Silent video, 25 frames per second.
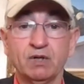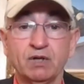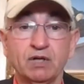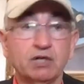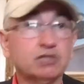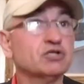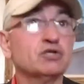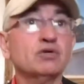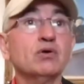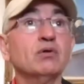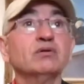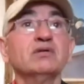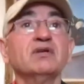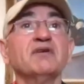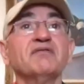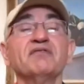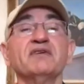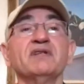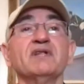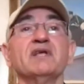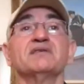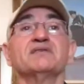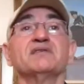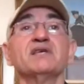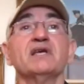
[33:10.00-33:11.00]
It's no
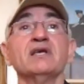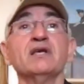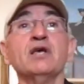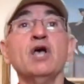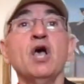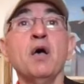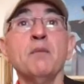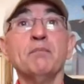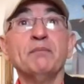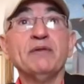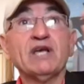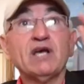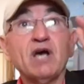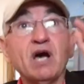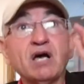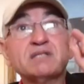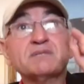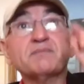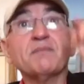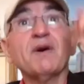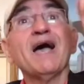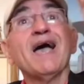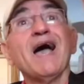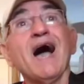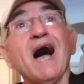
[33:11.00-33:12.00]
different than saying,
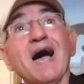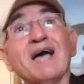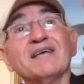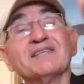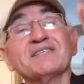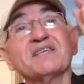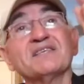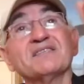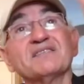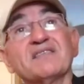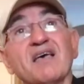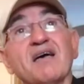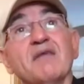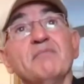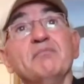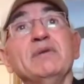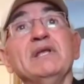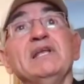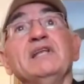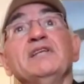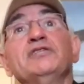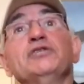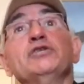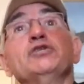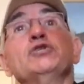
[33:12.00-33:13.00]
because my eyes has the
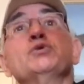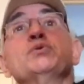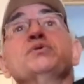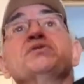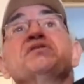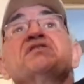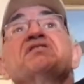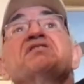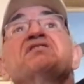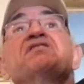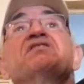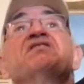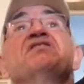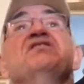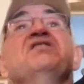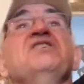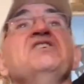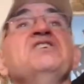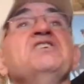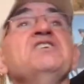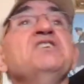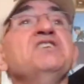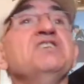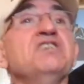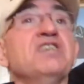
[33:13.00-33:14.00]
ability to
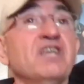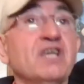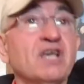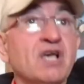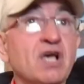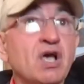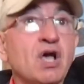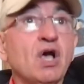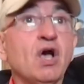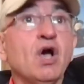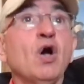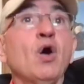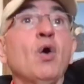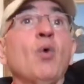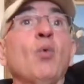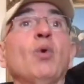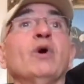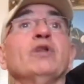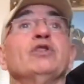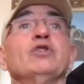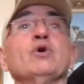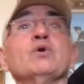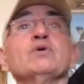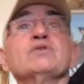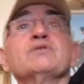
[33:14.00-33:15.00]
see
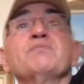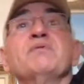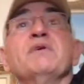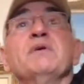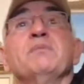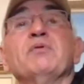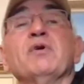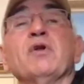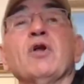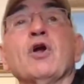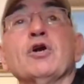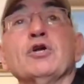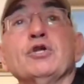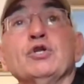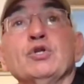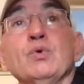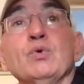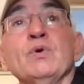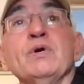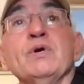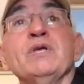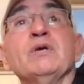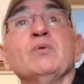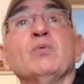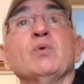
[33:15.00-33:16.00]
what those people are
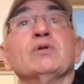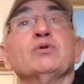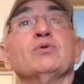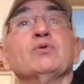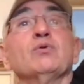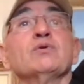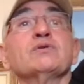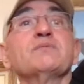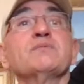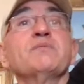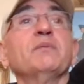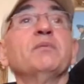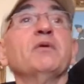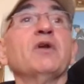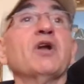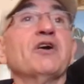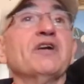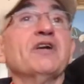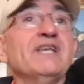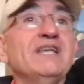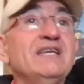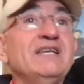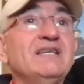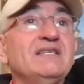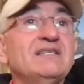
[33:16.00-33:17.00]
doing, what those people
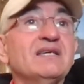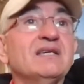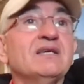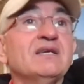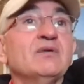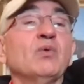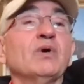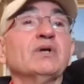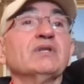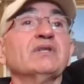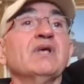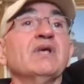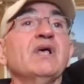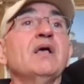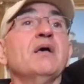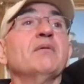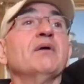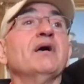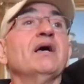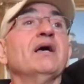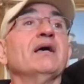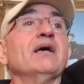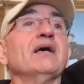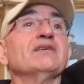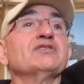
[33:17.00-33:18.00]
are eating, what
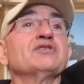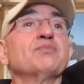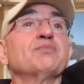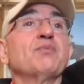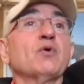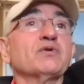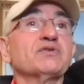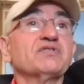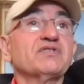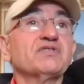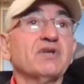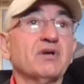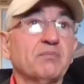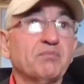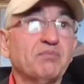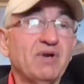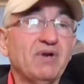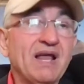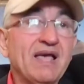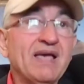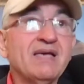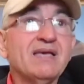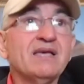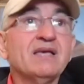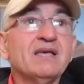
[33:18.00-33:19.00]
sports they're
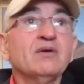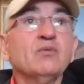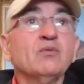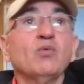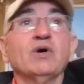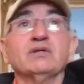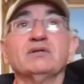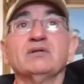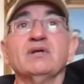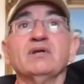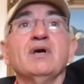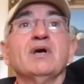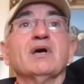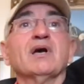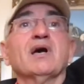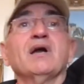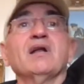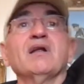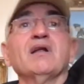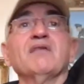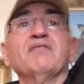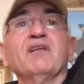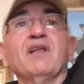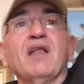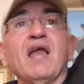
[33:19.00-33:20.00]
playing, what
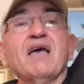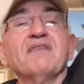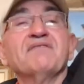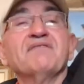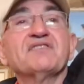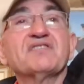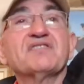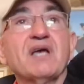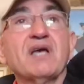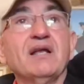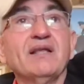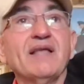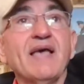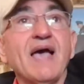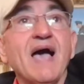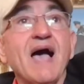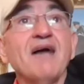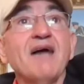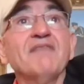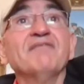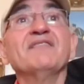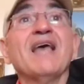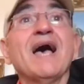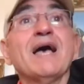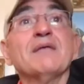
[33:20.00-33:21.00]
kind of a lifestyle they
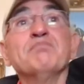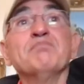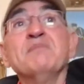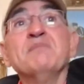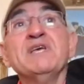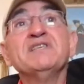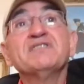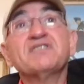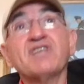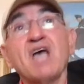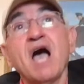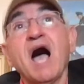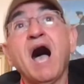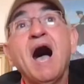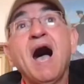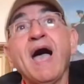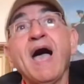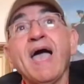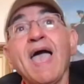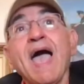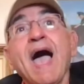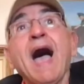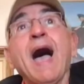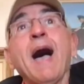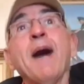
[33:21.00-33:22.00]
have, that means
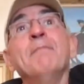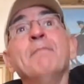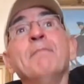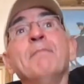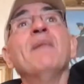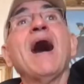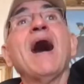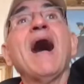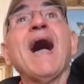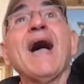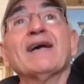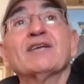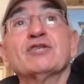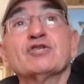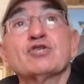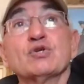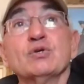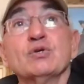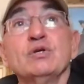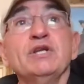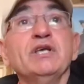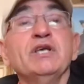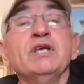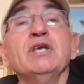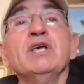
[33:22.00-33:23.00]
I am
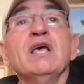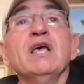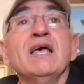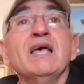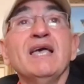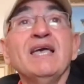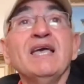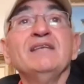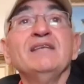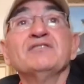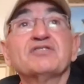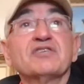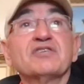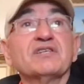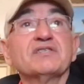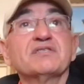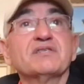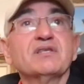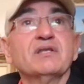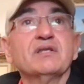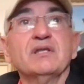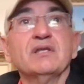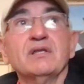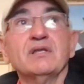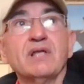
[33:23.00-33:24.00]
actually
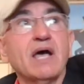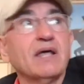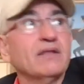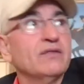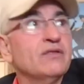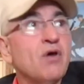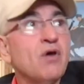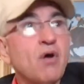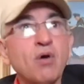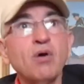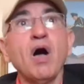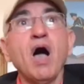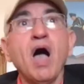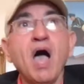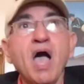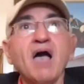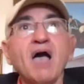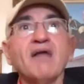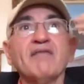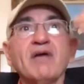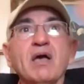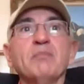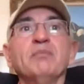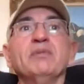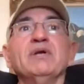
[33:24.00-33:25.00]
interested in that. No, I
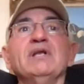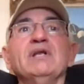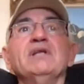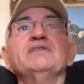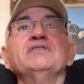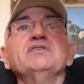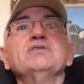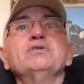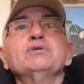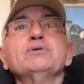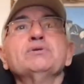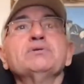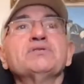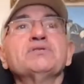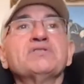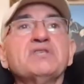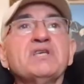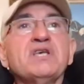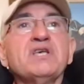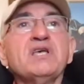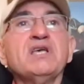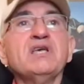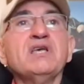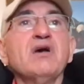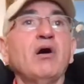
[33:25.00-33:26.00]
have the ability to
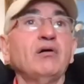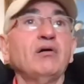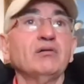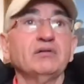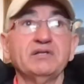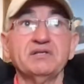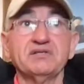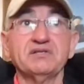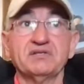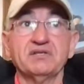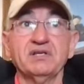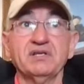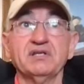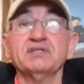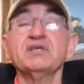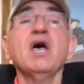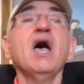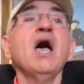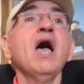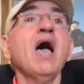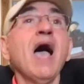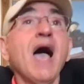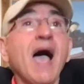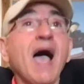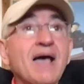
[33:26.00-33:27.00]
see all these things,
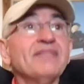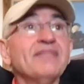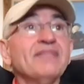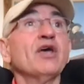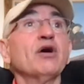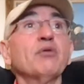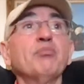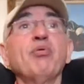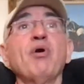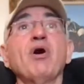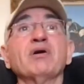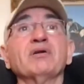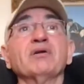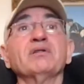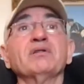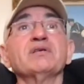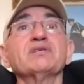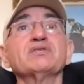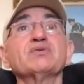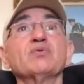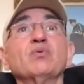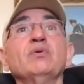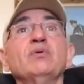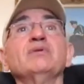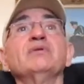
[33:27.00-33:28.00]
and they're part of
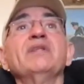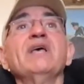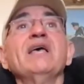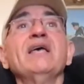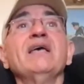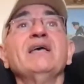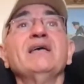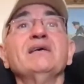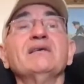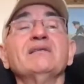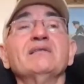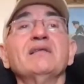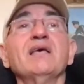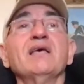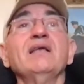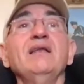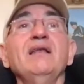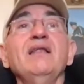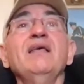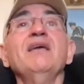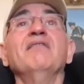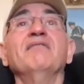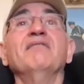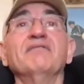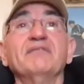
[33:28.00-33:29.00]
this world. They
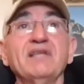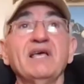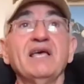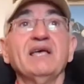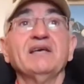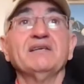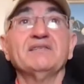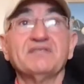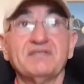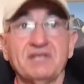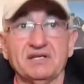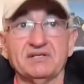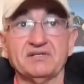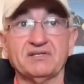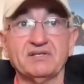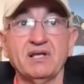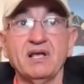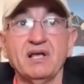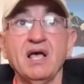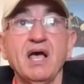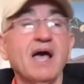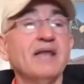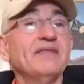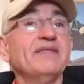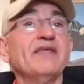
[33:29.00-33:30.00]
live, they exist,
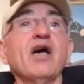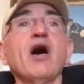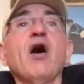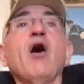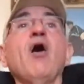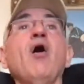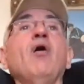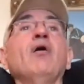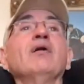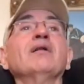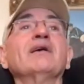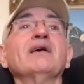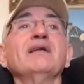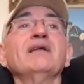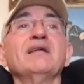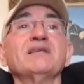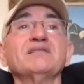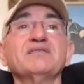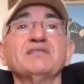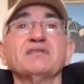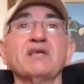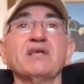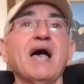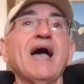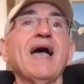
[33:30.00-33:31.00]
and they all can
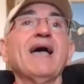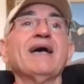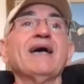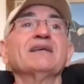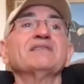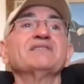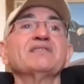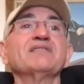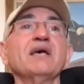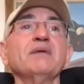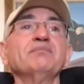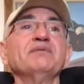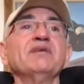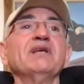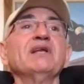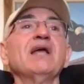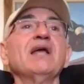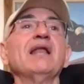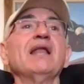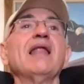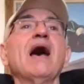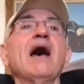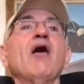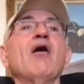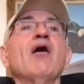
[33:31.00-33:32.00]
exist. I accept and
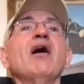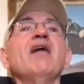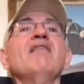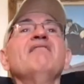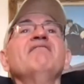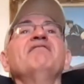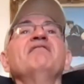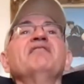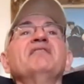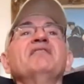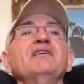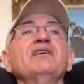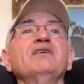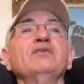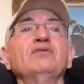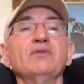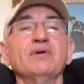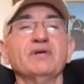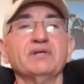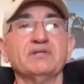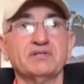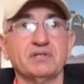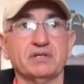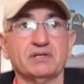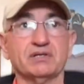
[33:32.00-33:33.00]
allow everything
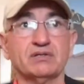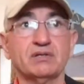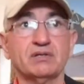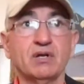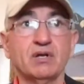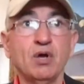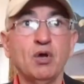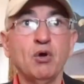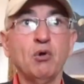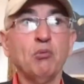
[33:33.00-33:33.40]
to exist.